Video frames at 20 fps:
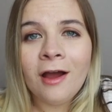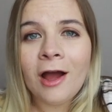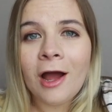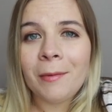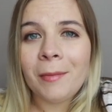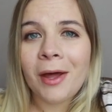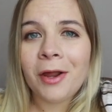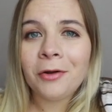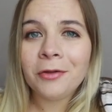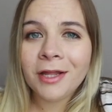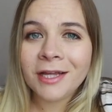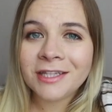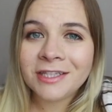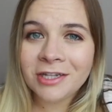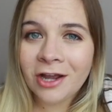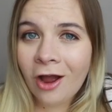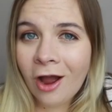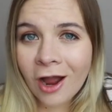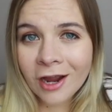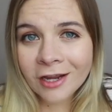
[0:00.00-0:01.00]
I don't like
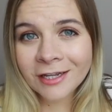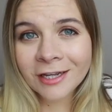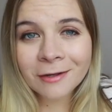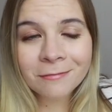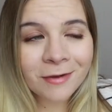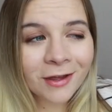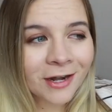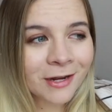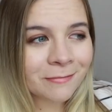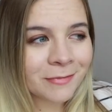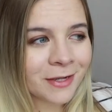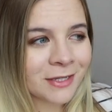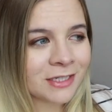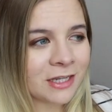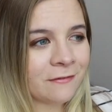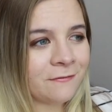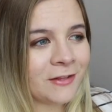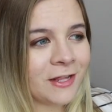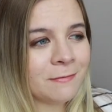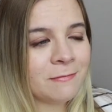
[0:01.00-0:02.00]
talking about it because
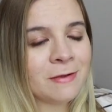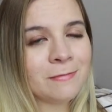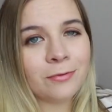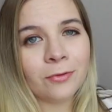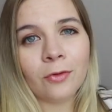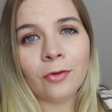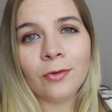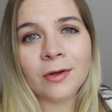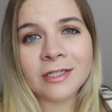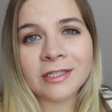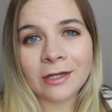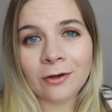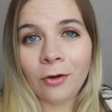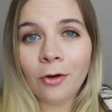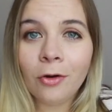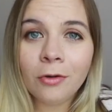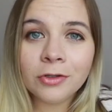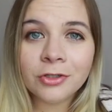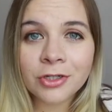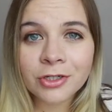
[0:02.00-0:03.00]
I feel like people are always like,
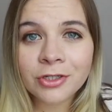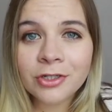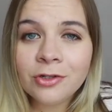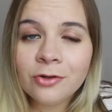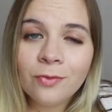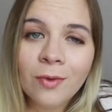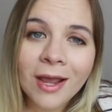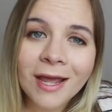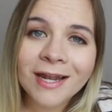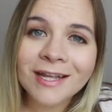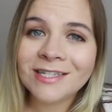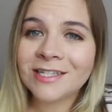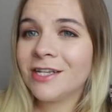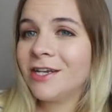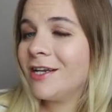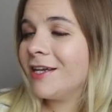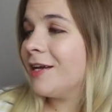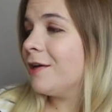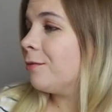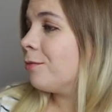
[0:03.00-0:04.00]
oh, just you wait, it's
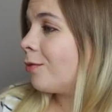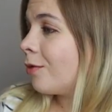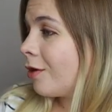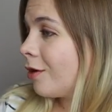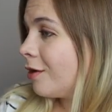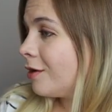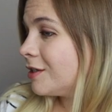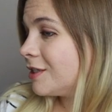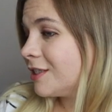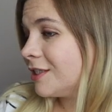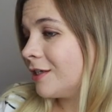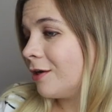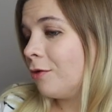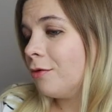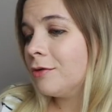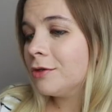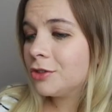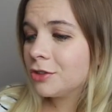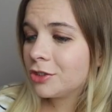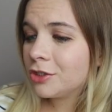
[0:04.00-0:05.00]
gonna get worse, and
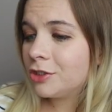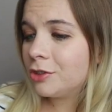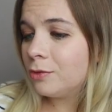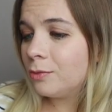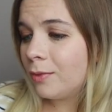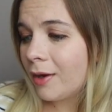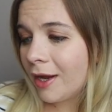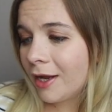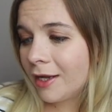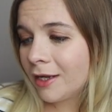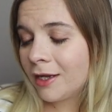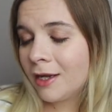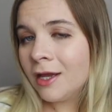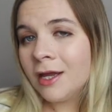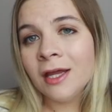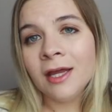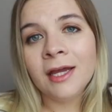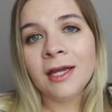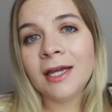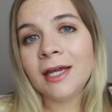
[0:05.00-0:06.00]
oh, just you wait,
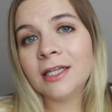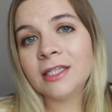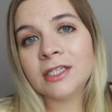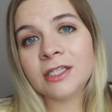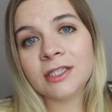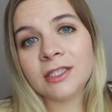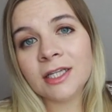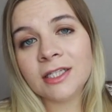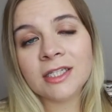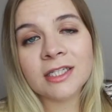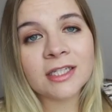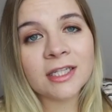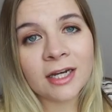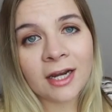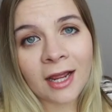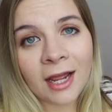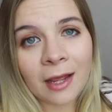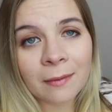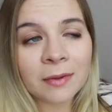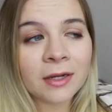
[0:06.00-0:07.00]
this is
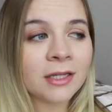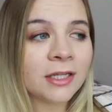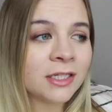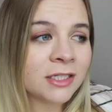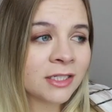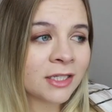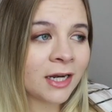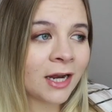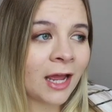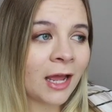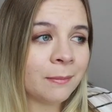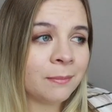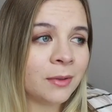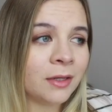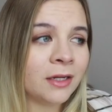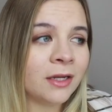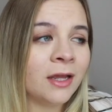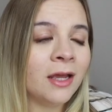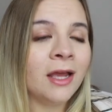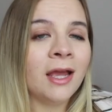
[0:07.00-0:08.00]
gonna happen and this is gonna
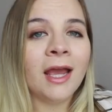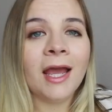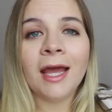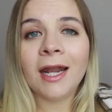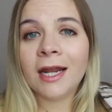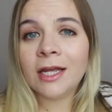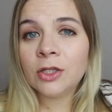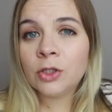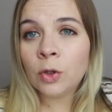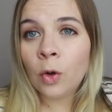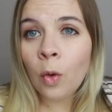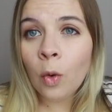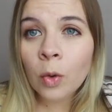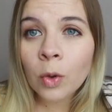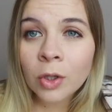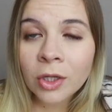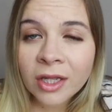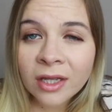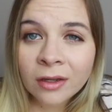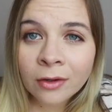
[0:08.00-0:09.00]
happen, and I
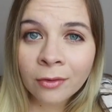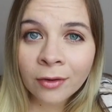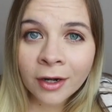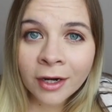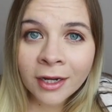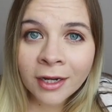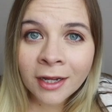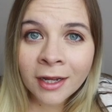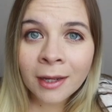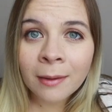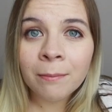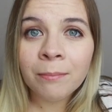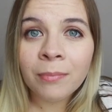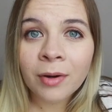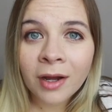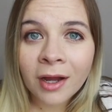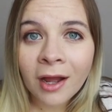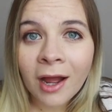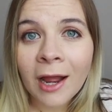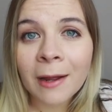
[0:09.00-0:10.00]
totally agree.
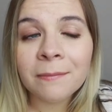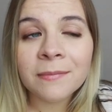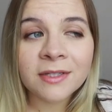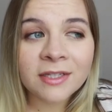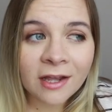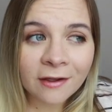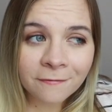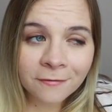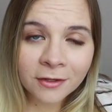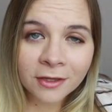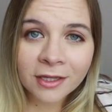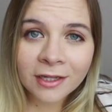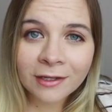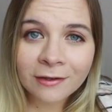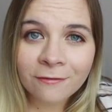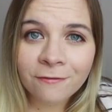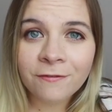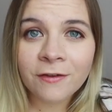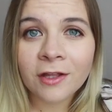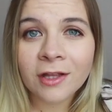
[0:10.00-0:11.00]
But I'm
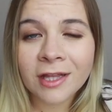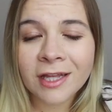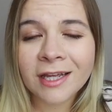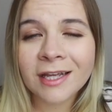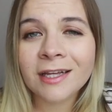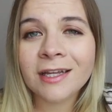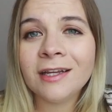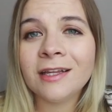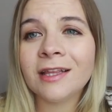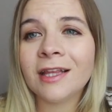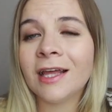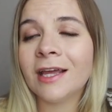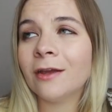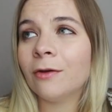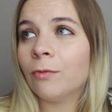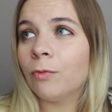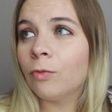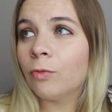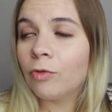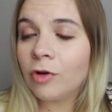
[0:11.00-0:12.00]
definitely feeling like
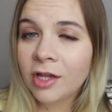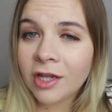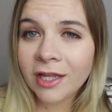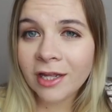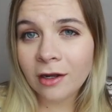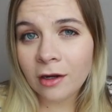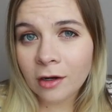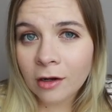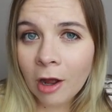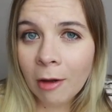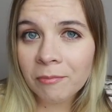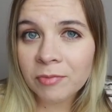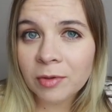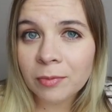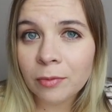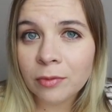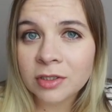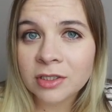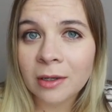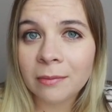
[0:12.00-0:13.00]
really
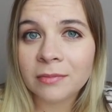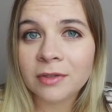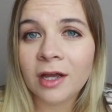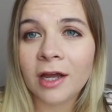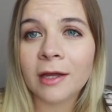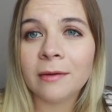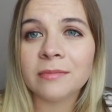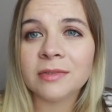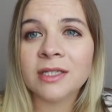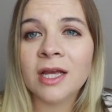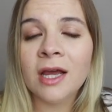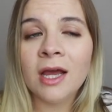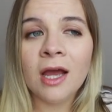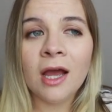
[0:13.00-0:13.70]
uncomfortable sometimes.